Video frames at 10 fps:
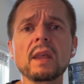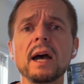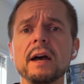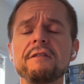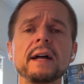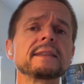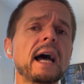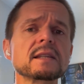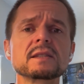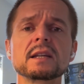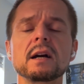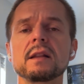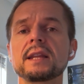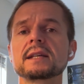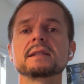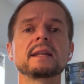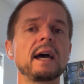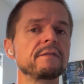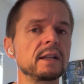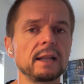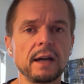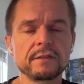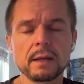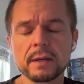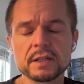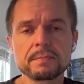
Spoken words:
Fantastical doesn't have the lifetime